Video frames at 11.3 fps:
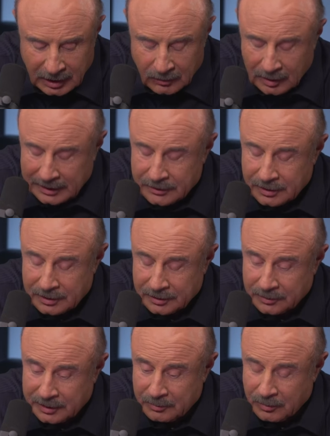Well, I couldn't
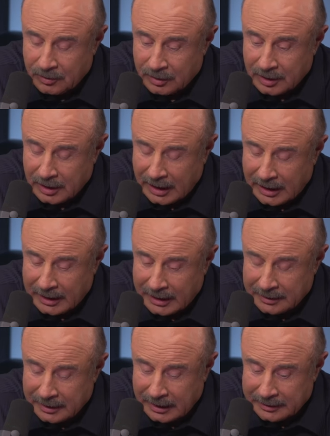agree more. Uh, and
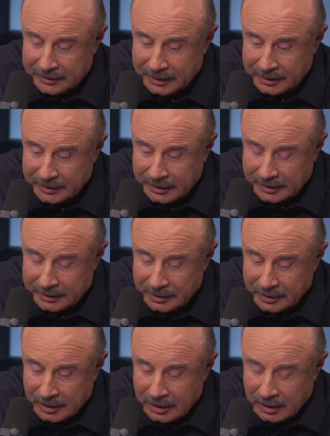I, I think that
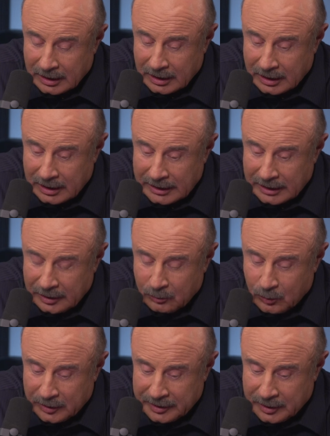
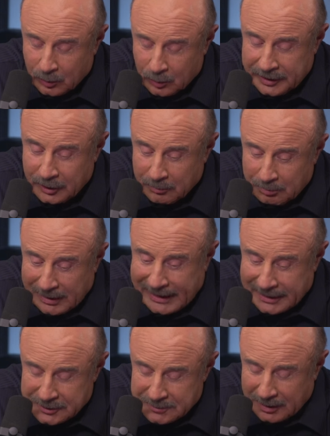we're in a real
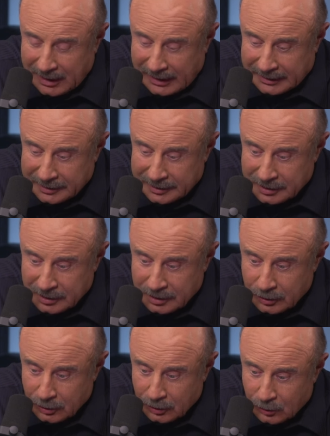bad spot
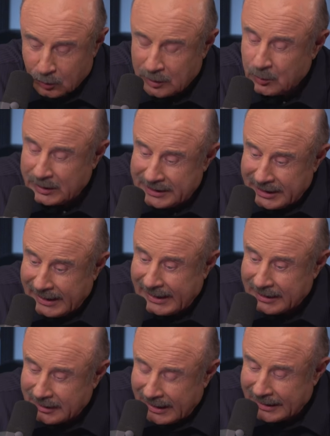when we
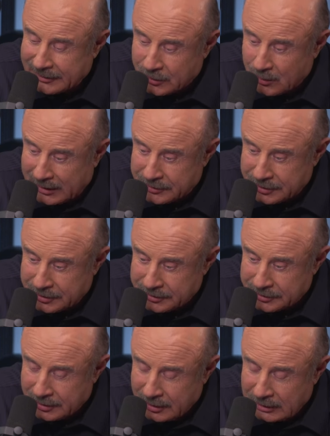can't ask
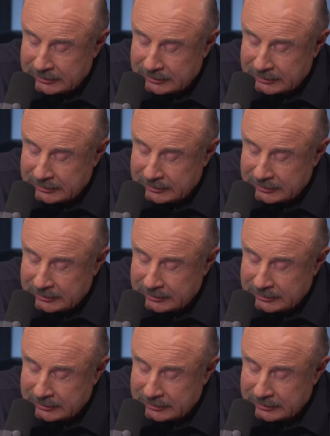questions